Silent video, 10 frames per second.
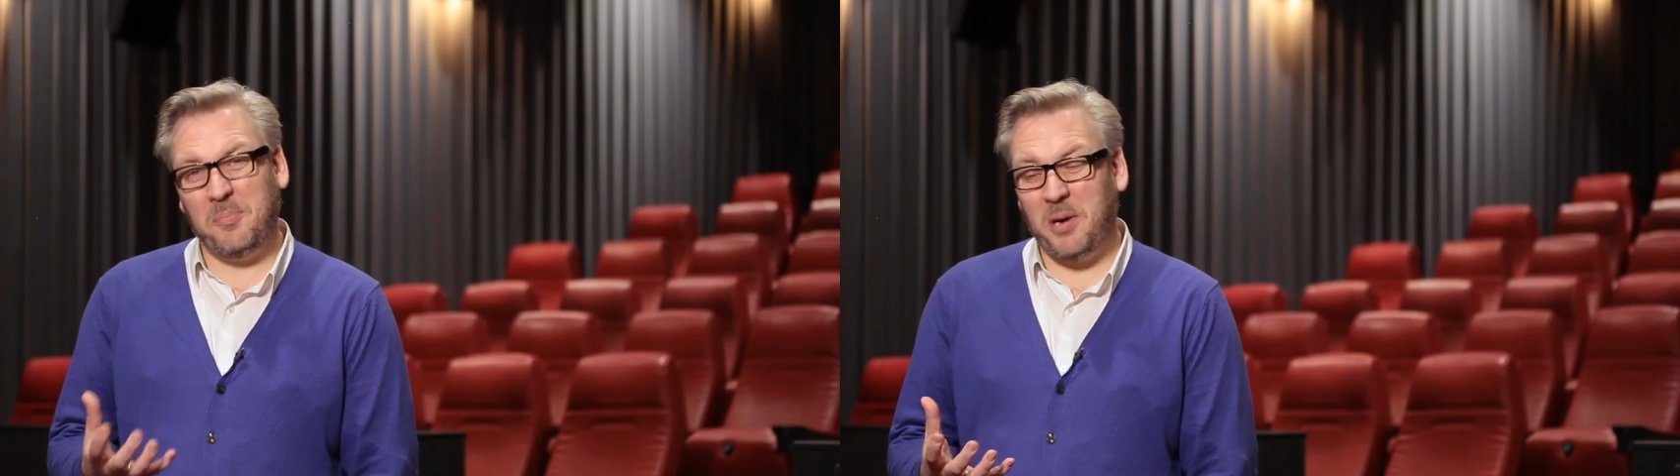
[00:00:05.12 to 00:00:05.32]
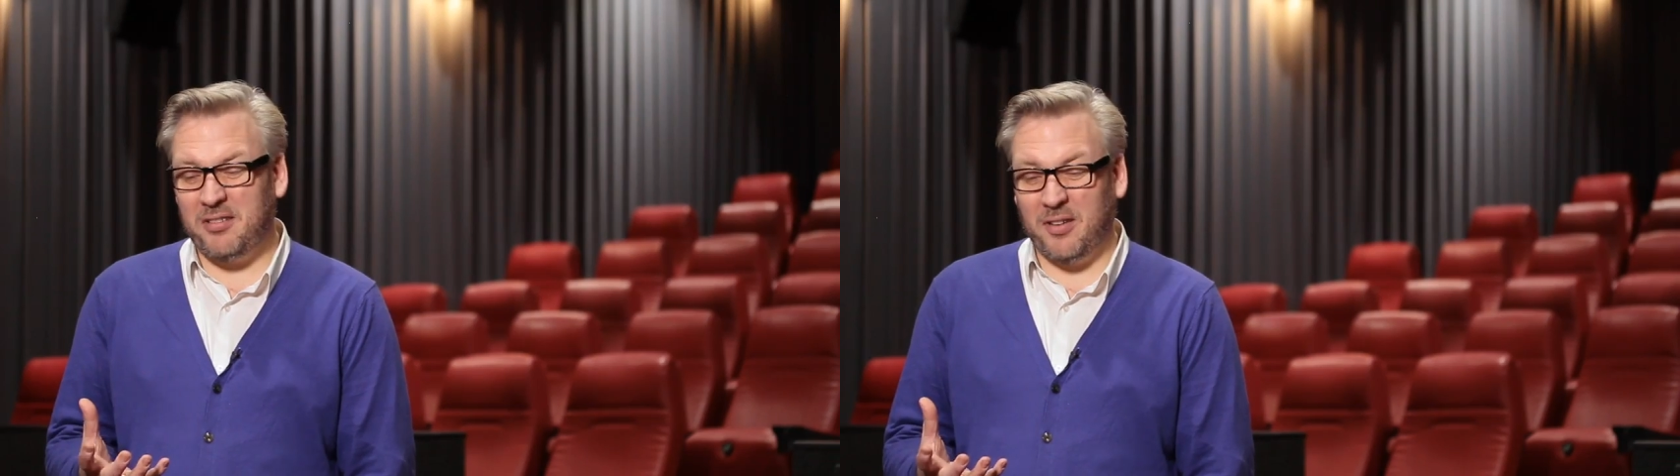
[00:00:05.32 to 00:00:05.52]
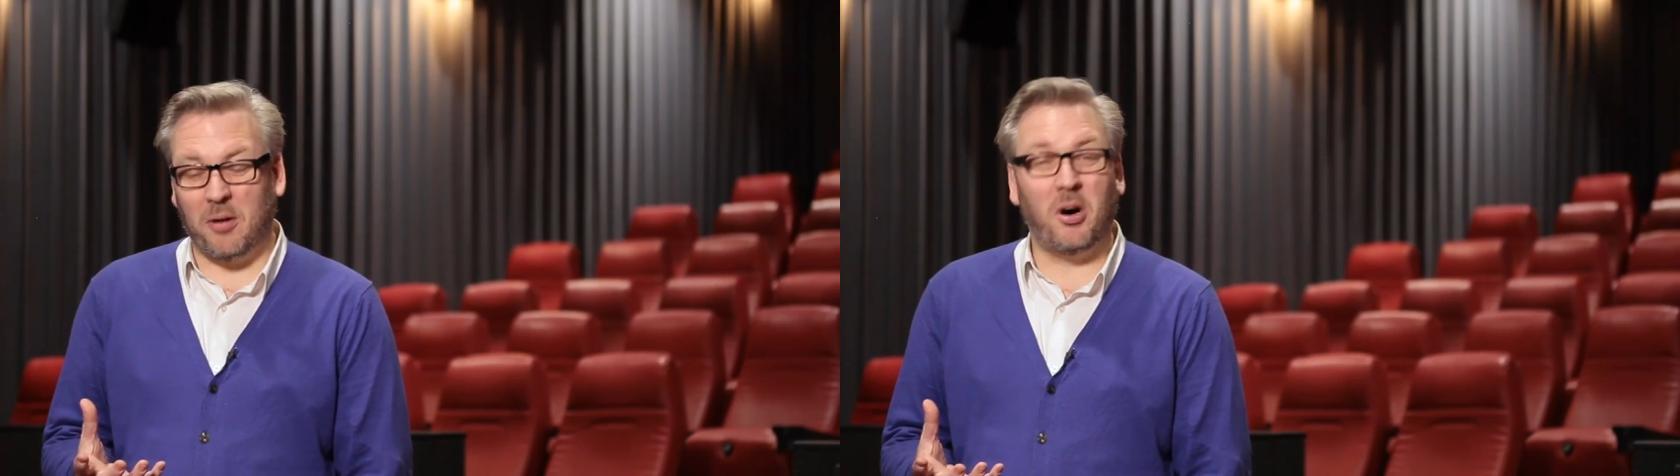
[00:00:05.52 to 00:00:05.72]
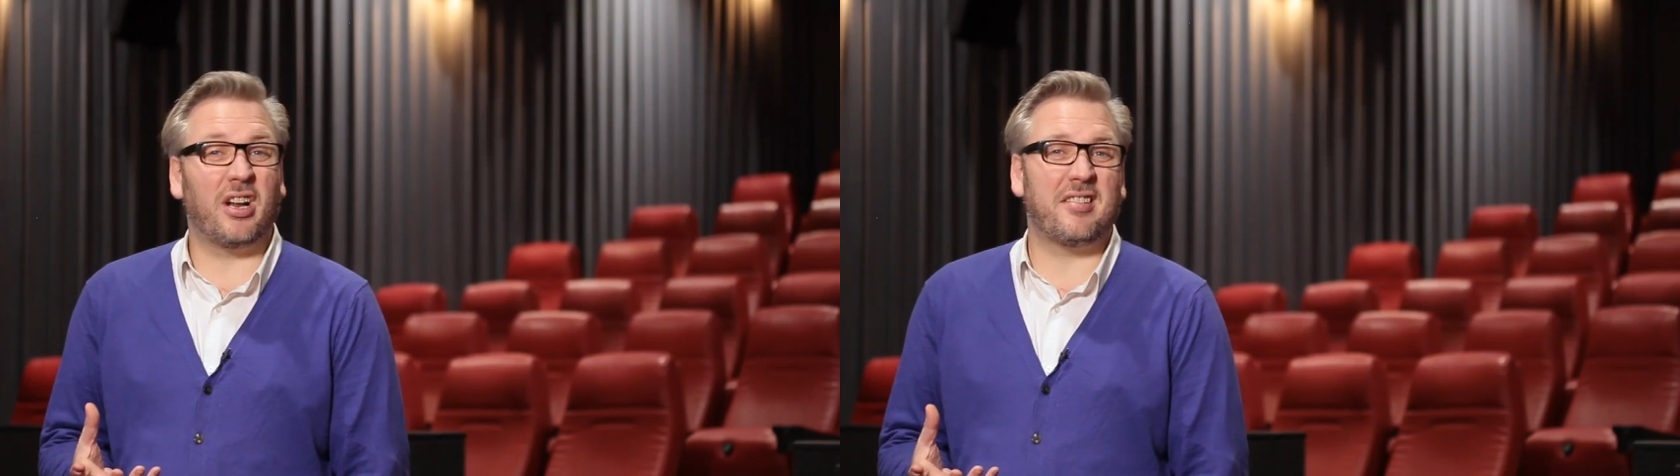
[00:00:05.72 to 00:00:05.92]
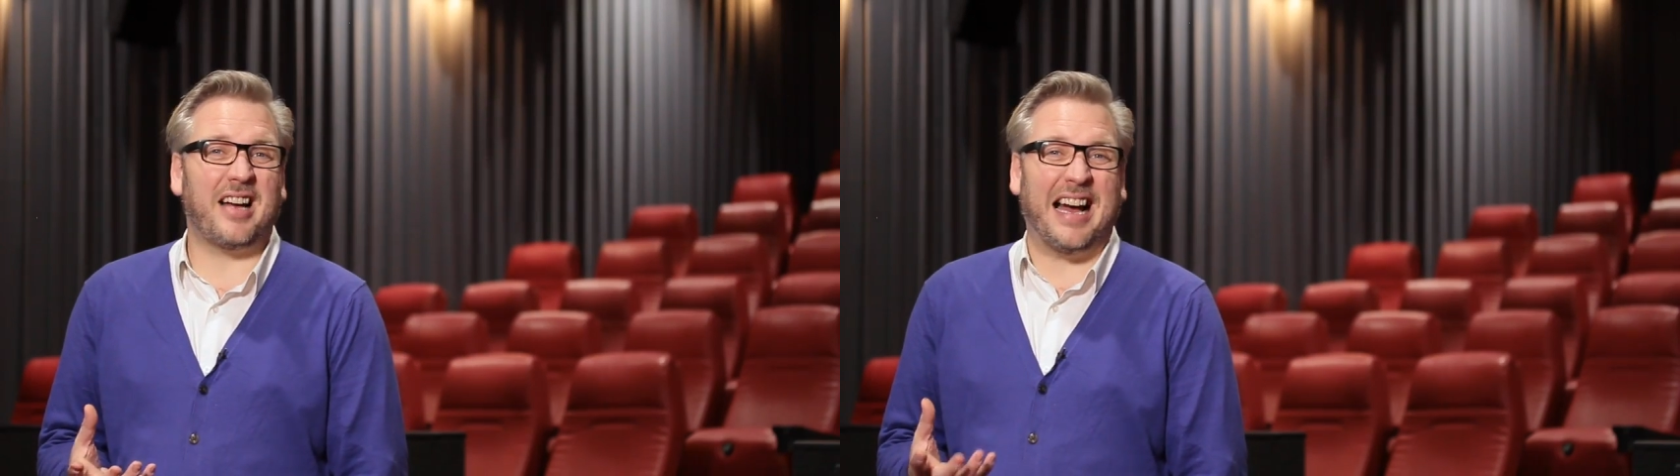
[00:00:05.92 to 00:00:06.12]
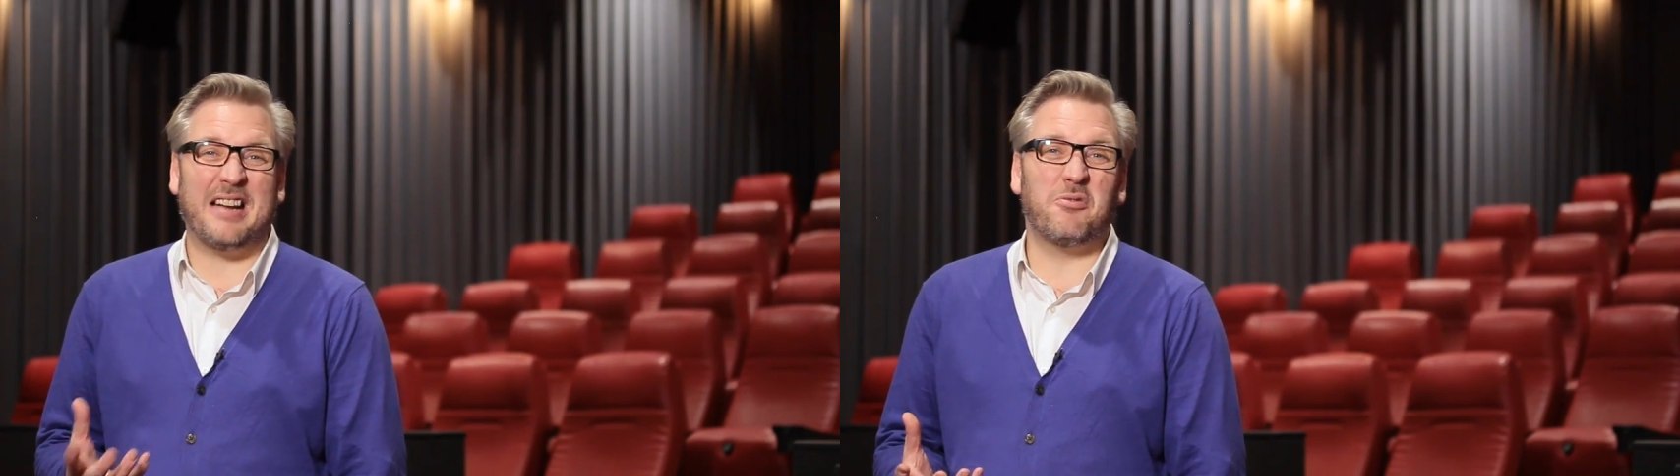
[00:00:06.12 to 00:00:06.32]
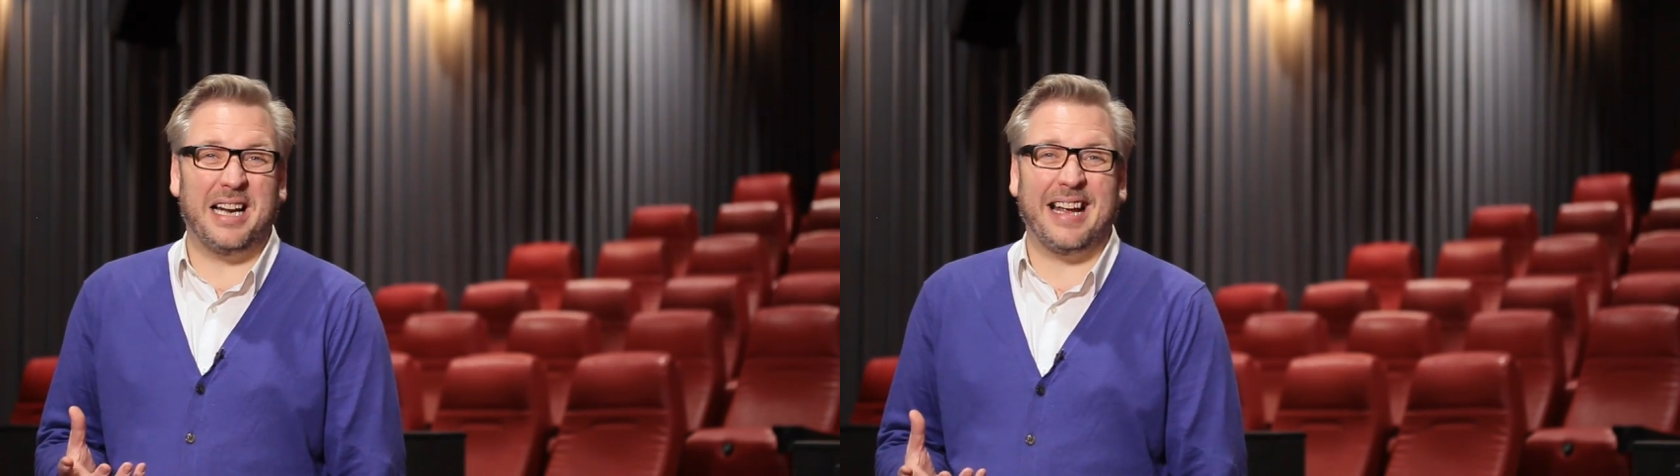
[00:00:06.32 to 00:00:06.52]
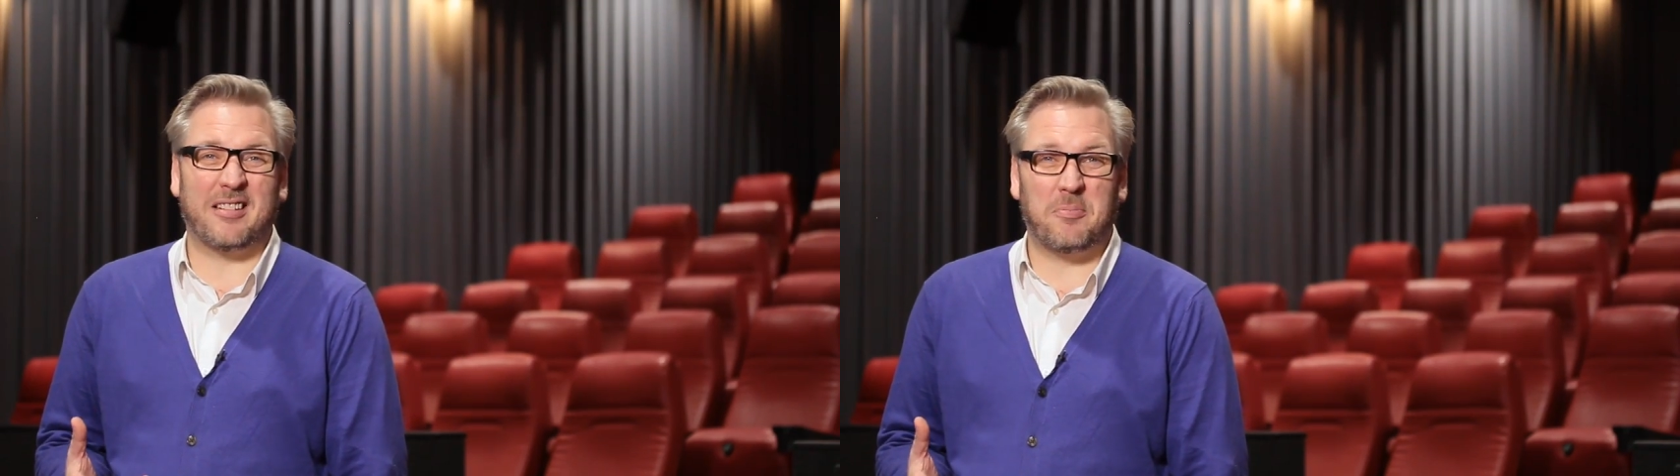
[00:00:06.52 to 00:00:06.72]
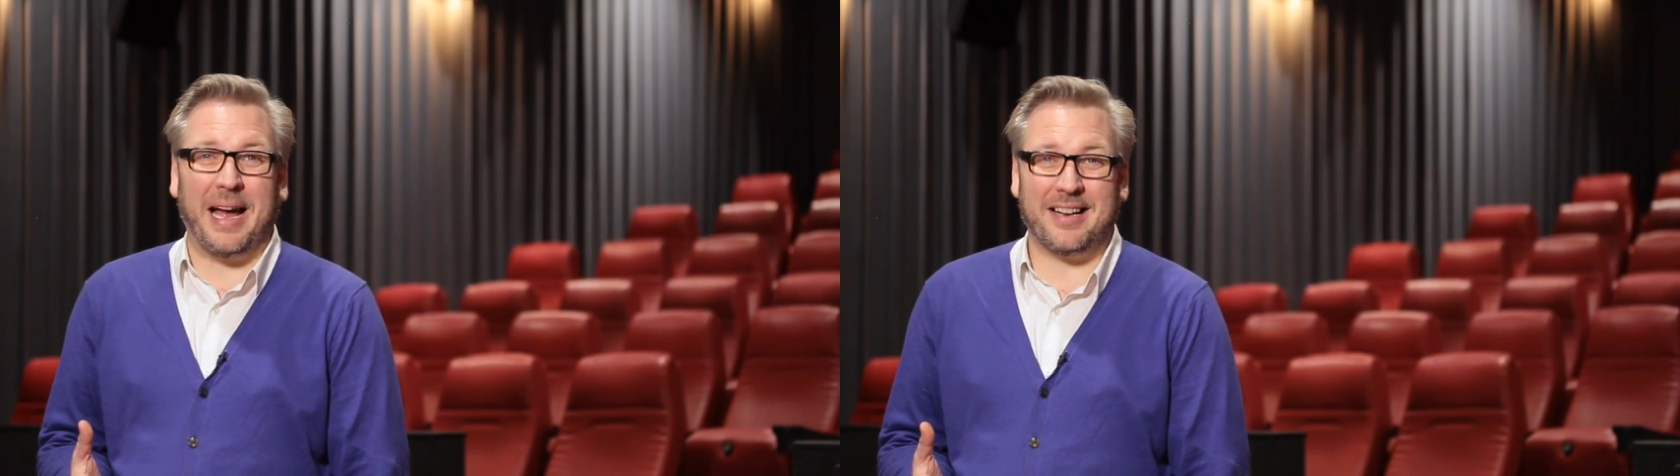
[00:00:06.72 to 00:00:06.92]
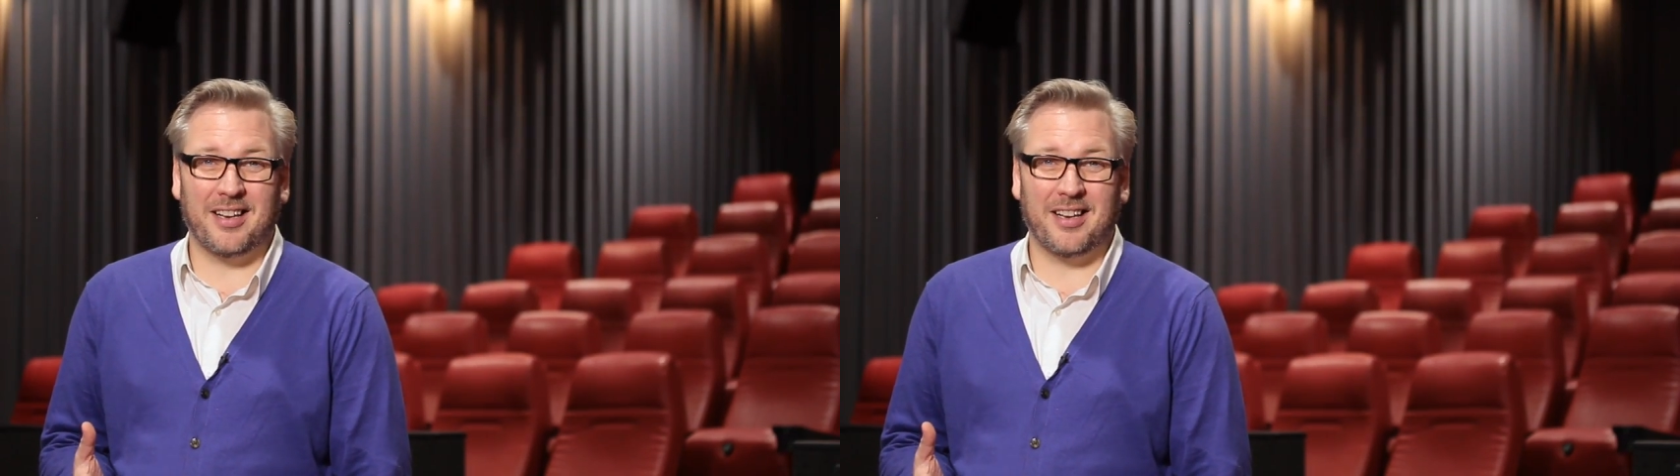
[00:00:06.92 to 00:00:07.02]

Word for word: suppose if I'm honest, I didn't really expect